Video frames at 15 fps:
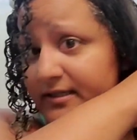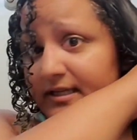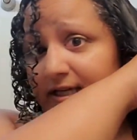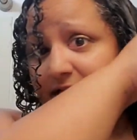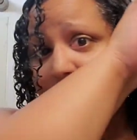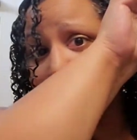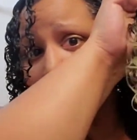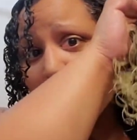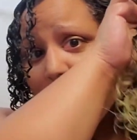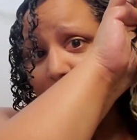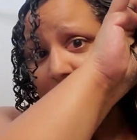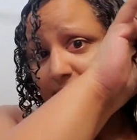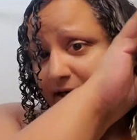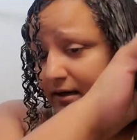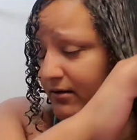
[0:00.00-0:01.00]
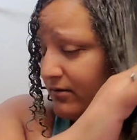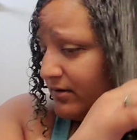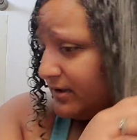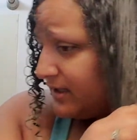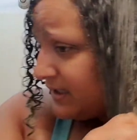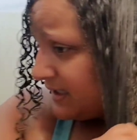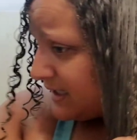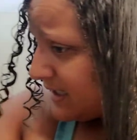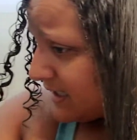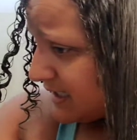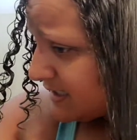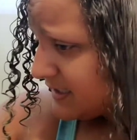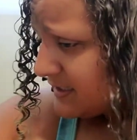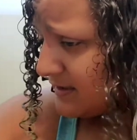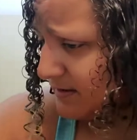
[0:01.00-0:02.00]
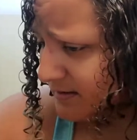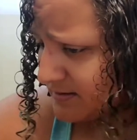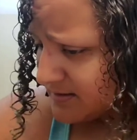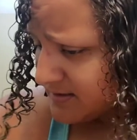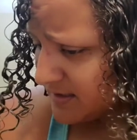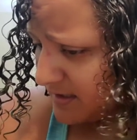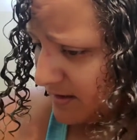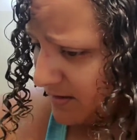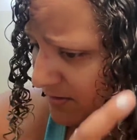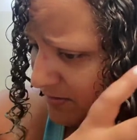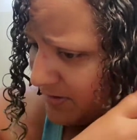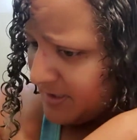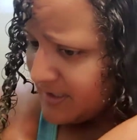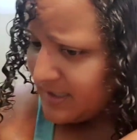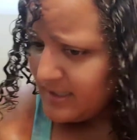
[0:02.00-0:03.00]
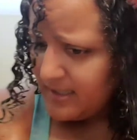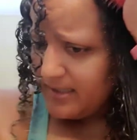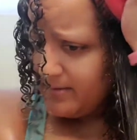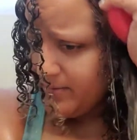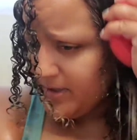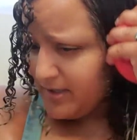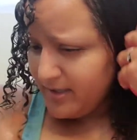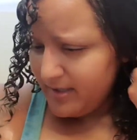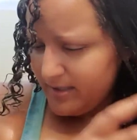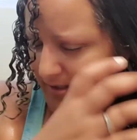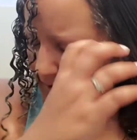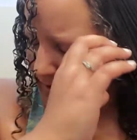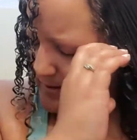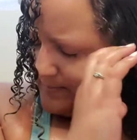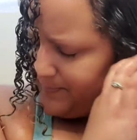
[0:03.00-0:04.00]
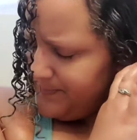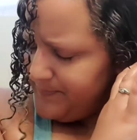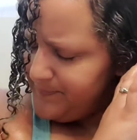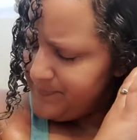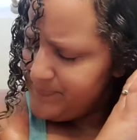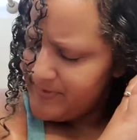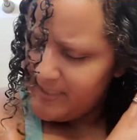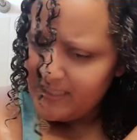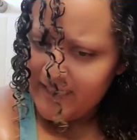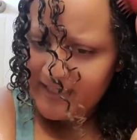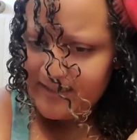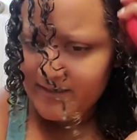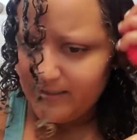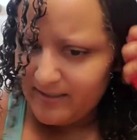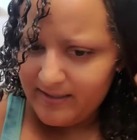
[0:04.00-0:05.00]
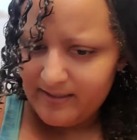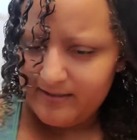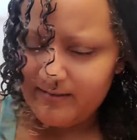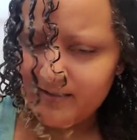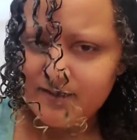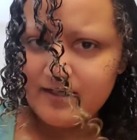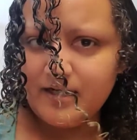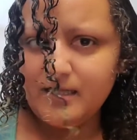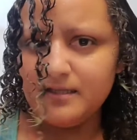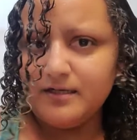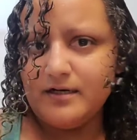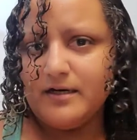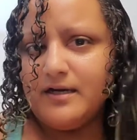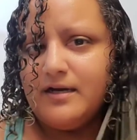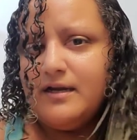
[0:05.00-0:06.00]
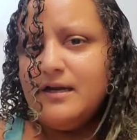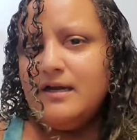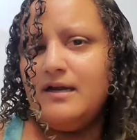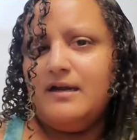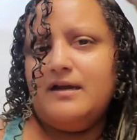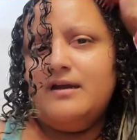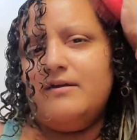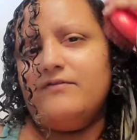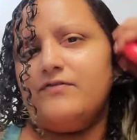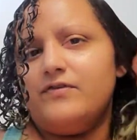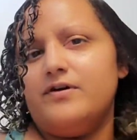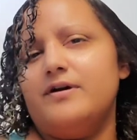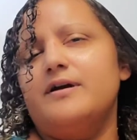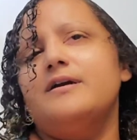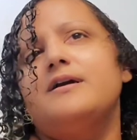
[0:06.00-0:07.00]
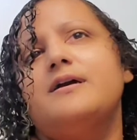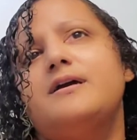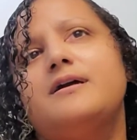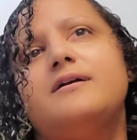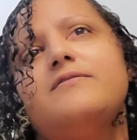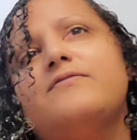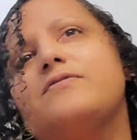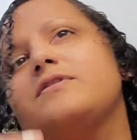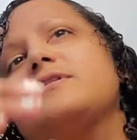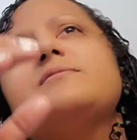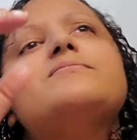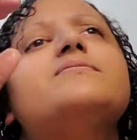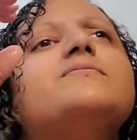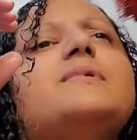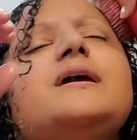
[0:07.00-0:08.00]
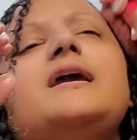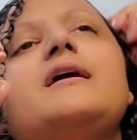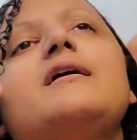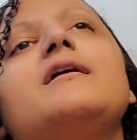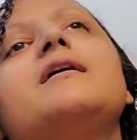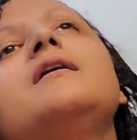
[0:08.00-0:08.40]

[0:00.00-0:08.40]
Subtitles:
to get the green out, and then also I'm gonna get a color for my hair.